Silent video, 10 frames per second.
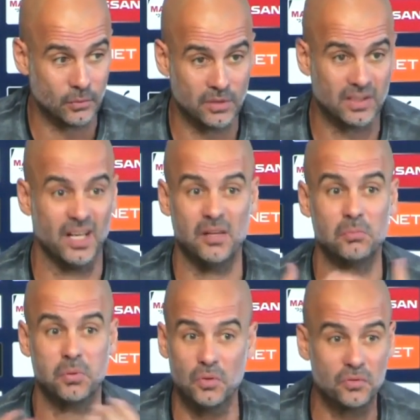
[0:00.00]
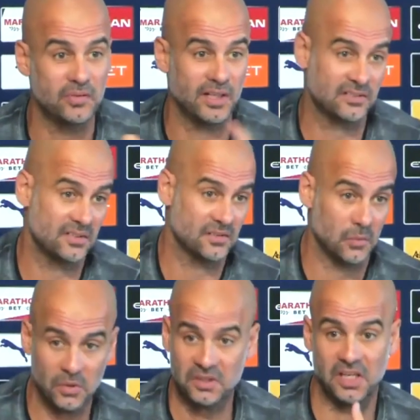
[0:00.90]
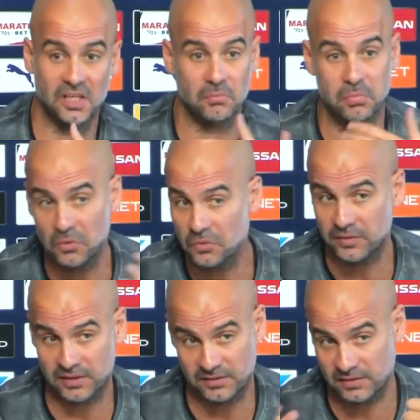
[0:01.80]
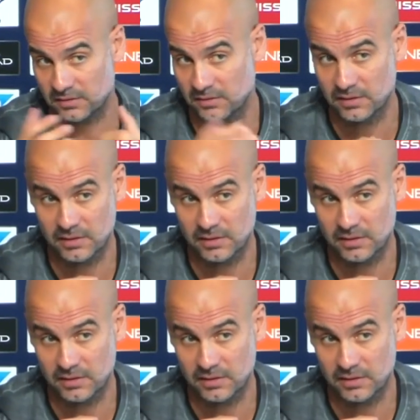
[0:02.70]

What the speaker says: what can improve next season? What can improve next season?